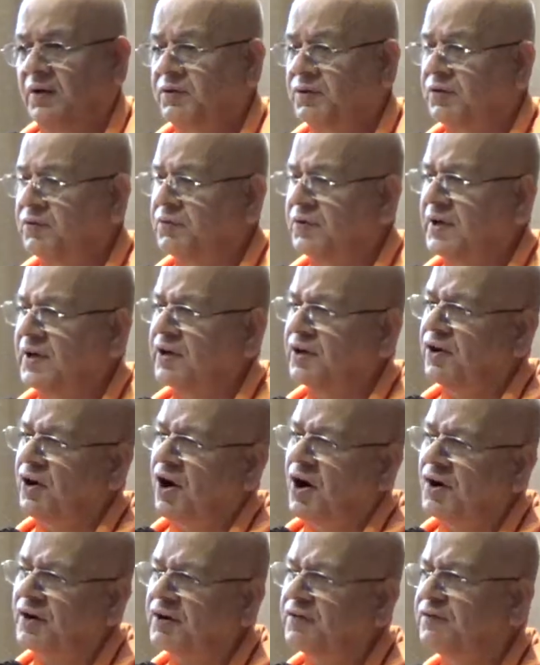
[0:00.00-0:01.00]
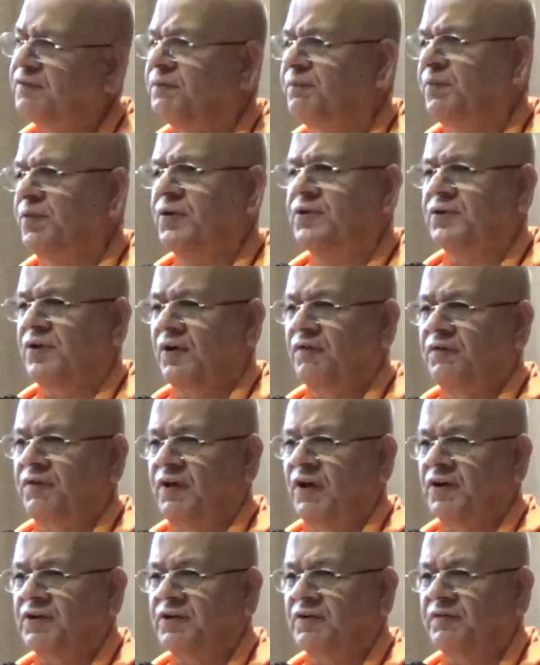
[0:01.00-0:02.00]
used to read a lot of books on
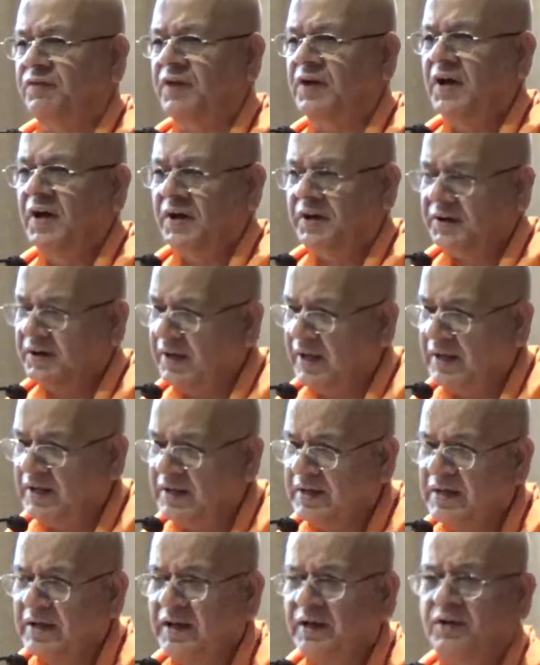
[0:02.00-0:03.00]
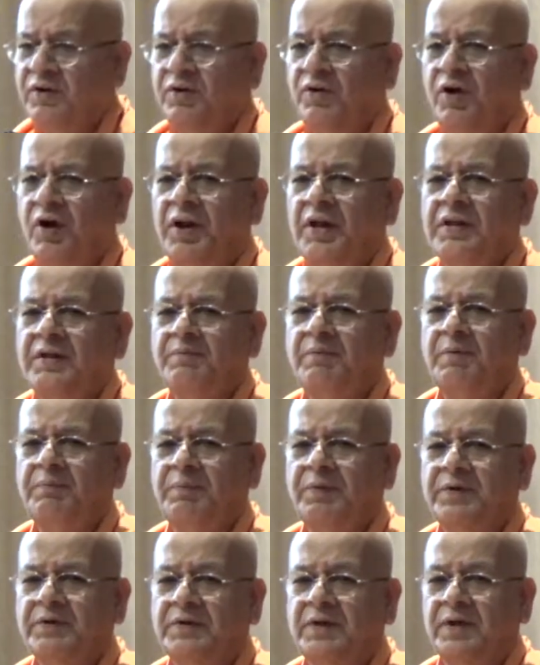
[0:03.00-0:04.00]
philosophy. Really a knowledgeable
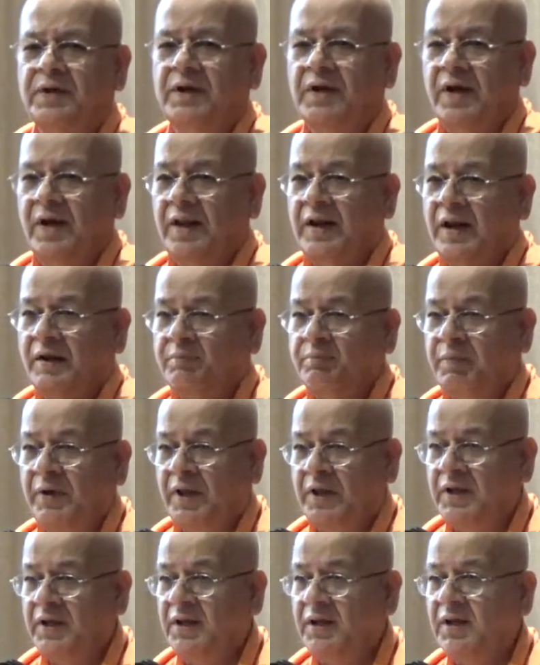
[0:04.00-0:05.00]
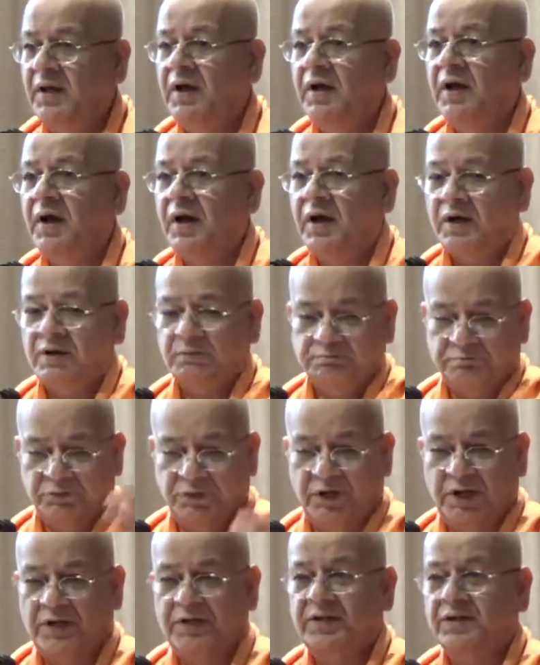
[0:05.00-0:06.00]
person, and had many
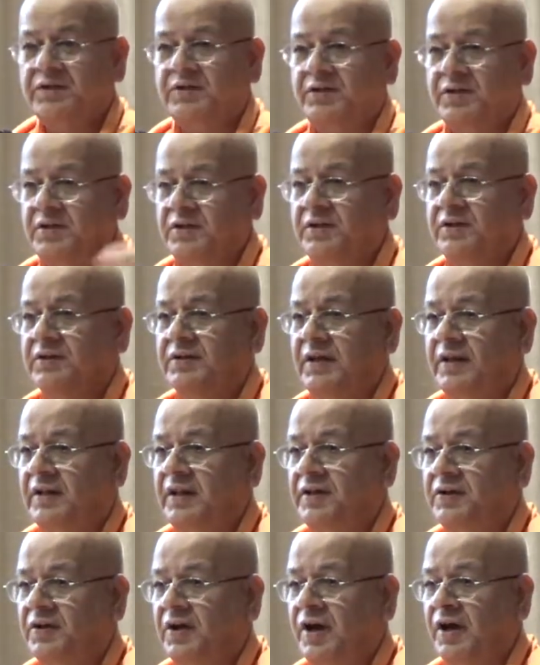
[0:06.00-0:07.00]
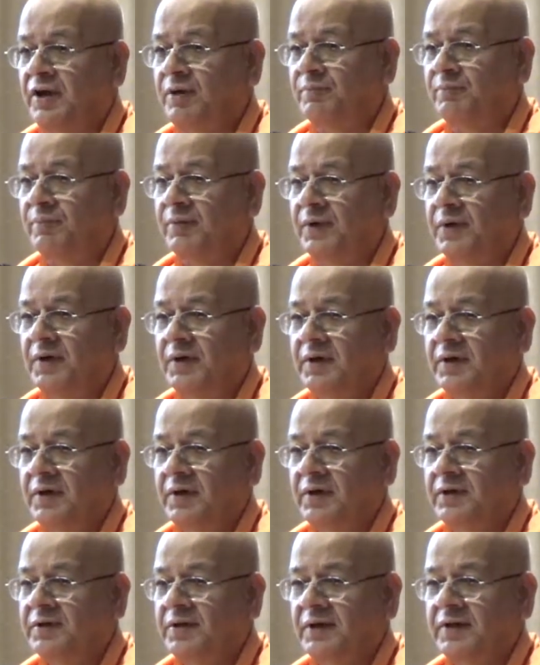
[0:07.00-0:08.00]
religious teachers at the time.
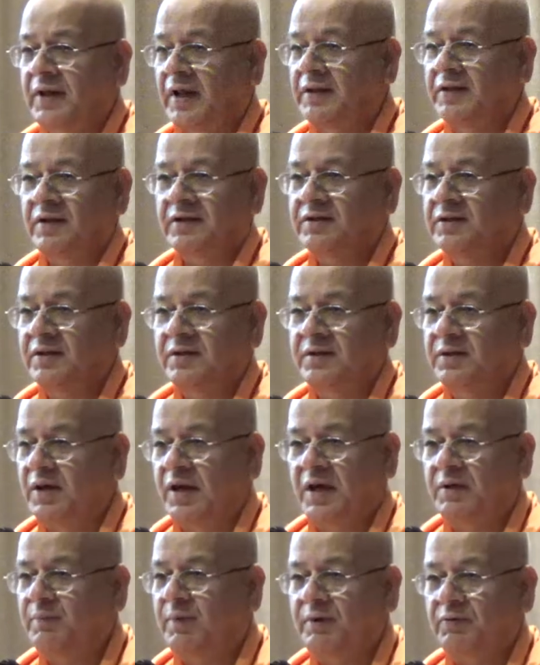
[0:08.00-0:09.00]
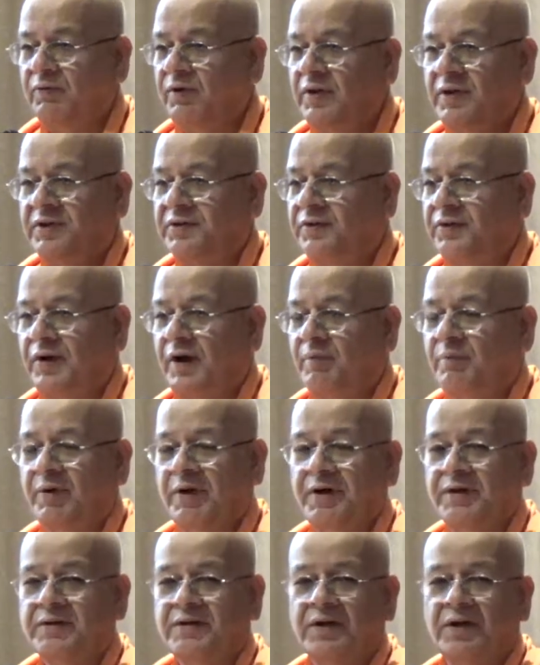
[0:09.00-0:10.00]
It's not that just he had met only Sri
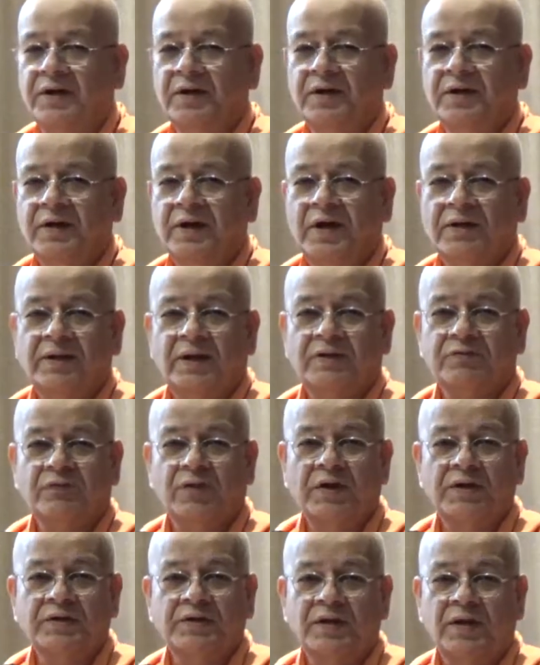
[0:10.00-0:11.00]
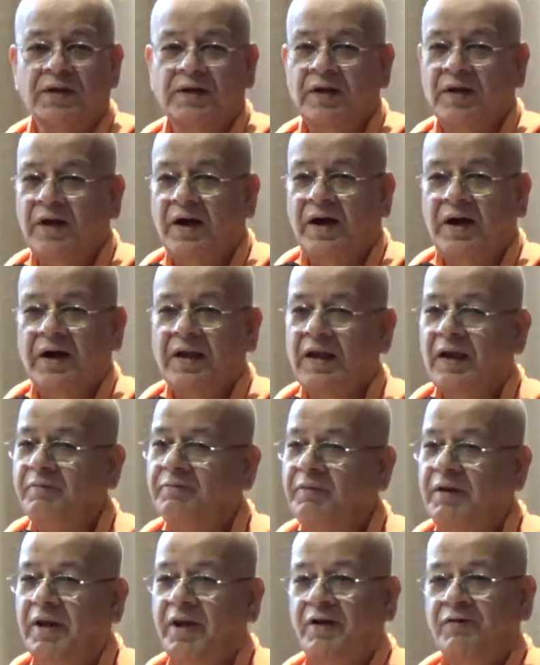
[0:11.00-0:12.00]
Ramakrishna. And that's why he said, I
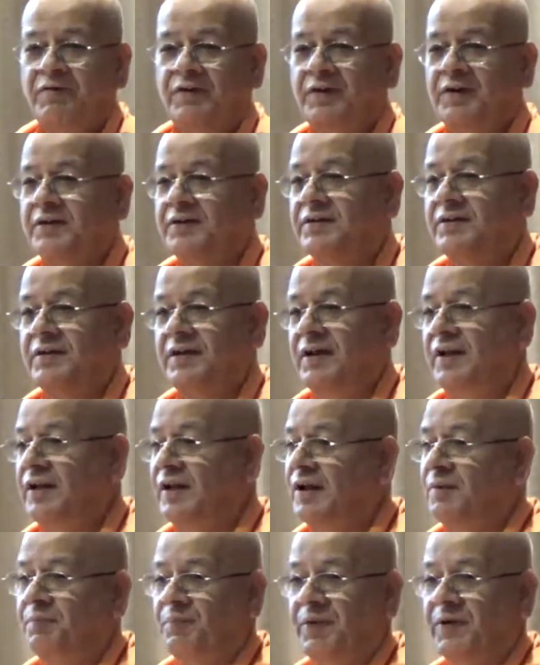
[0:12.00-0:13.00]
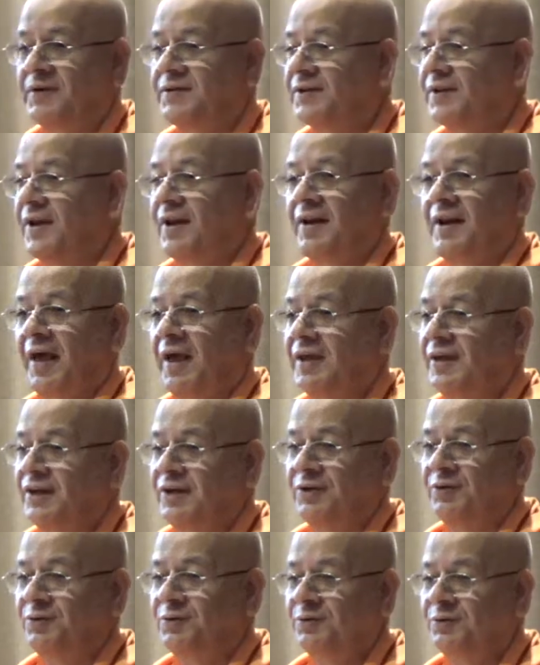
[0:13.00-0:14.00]
have never seen a person like
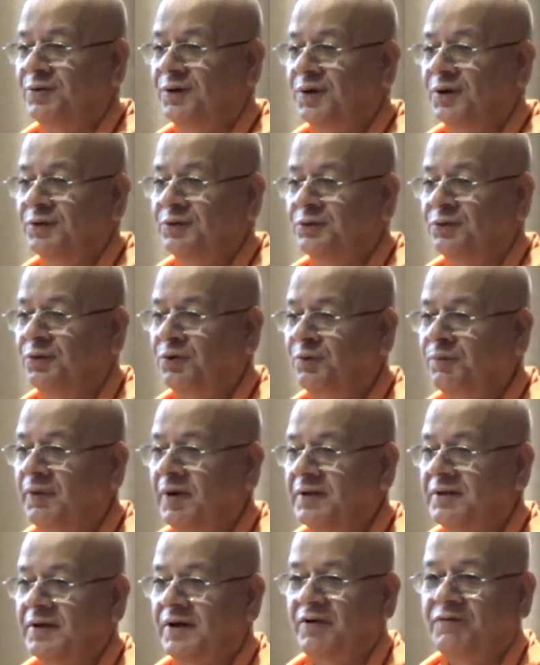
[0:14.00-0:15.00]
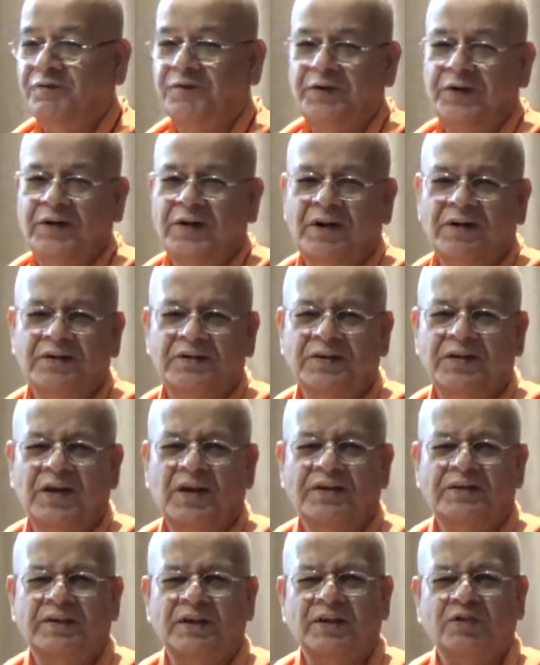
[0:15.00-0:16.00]
you, so much of
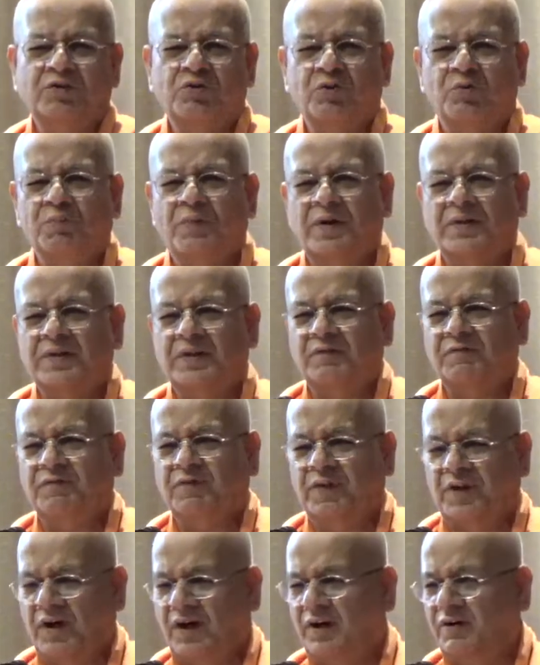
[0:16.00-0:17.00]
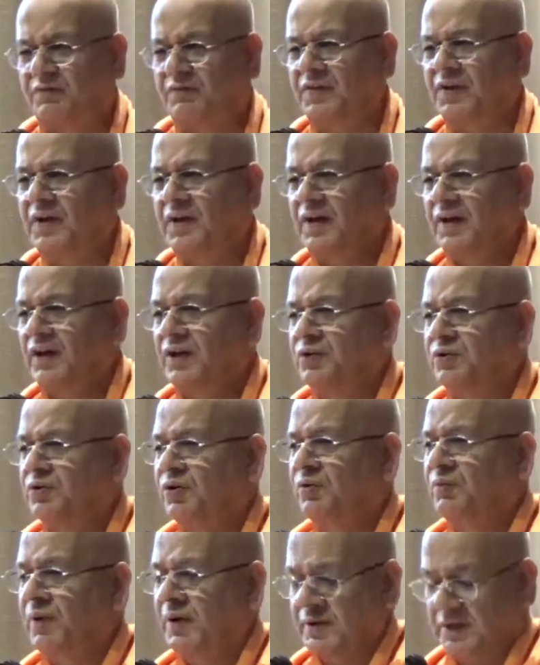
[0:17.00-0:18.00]
renunciation, so much of love,
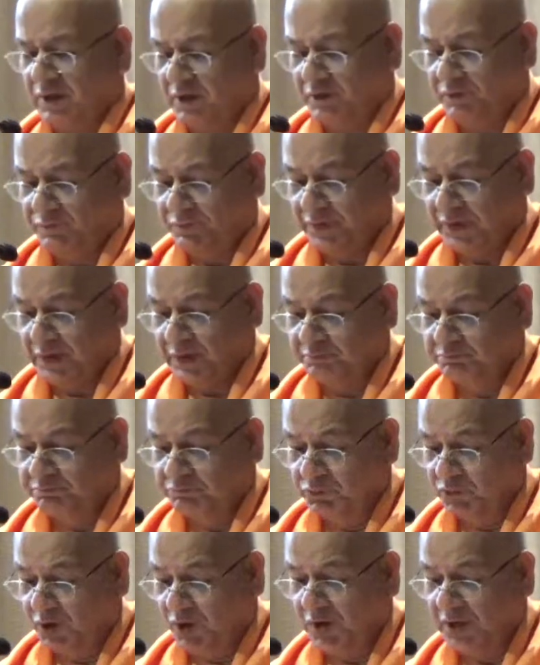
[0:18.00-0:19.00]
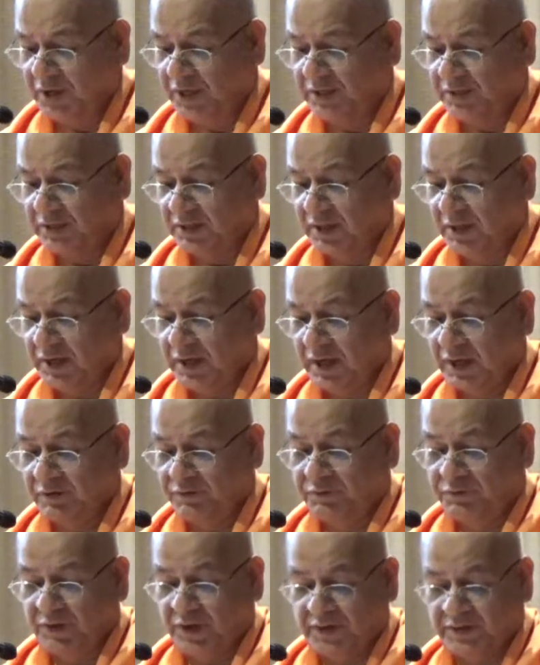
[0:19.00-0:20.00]
so much of knowledge
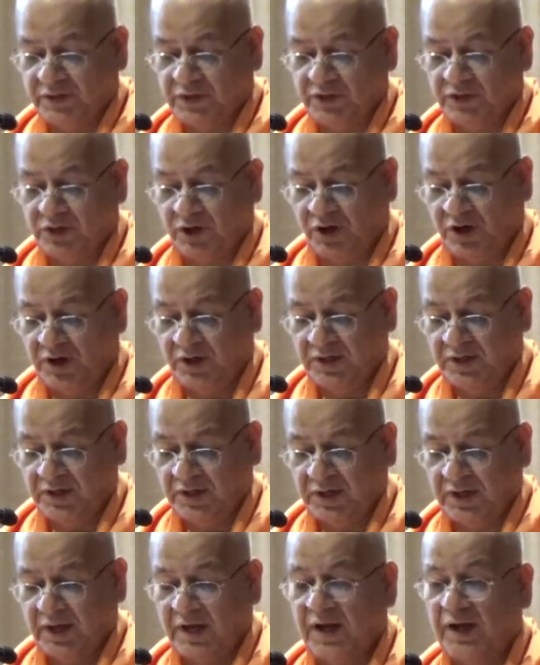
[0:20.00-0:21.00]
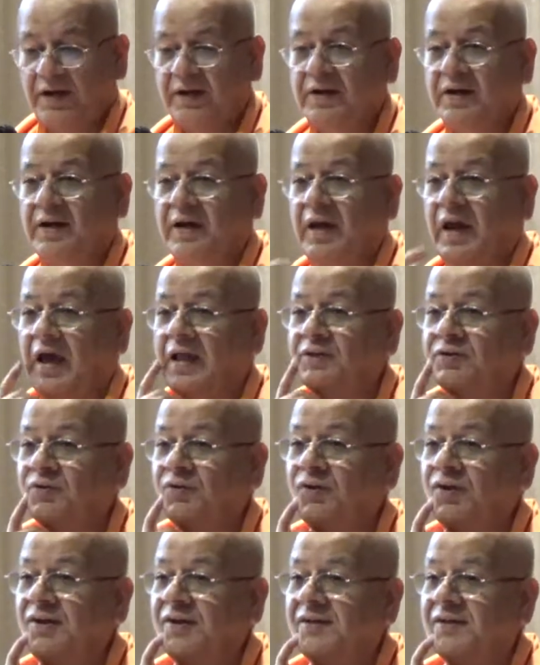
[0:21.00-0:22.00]
and faith in God and
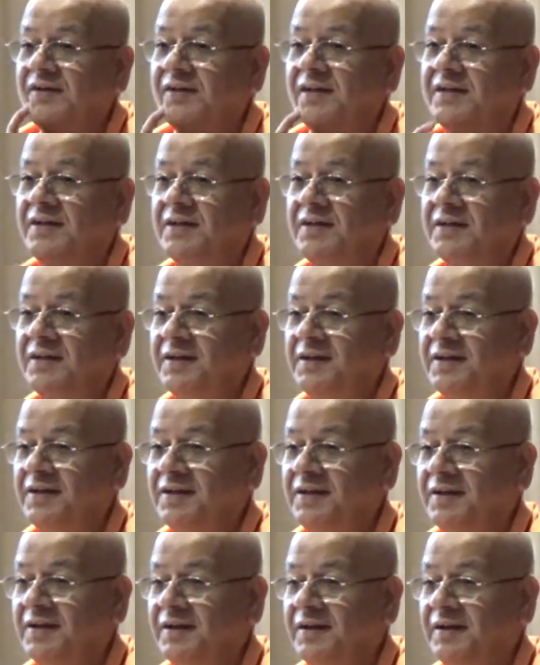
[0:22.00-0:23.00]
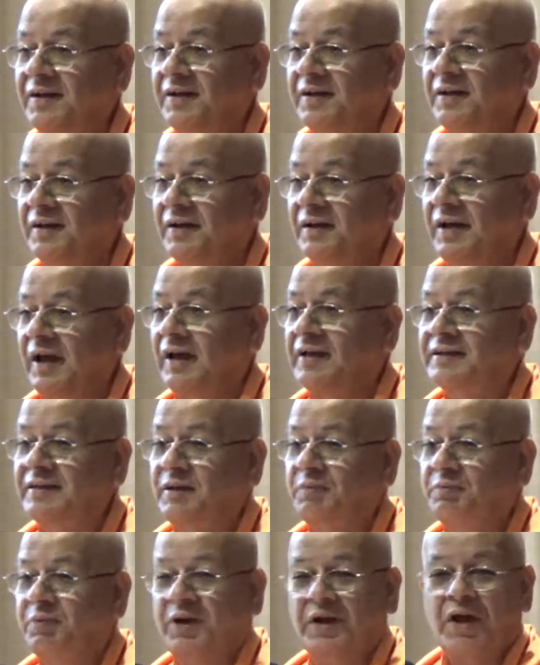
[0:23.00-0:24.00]
Catholicity.
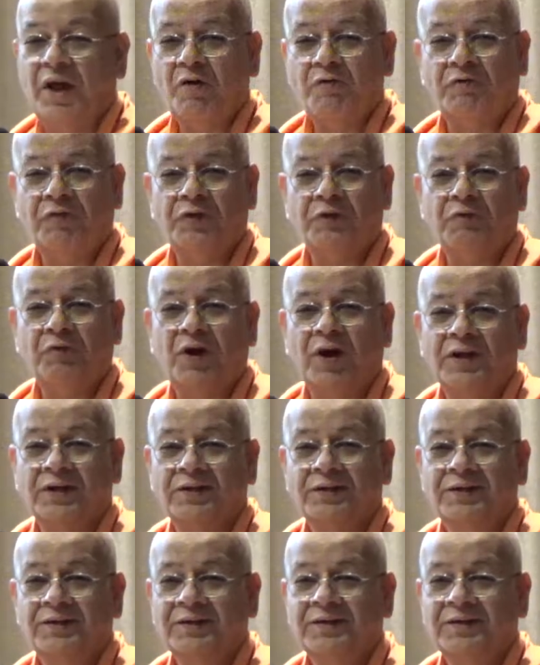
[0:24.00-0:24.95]
Accepting everyone.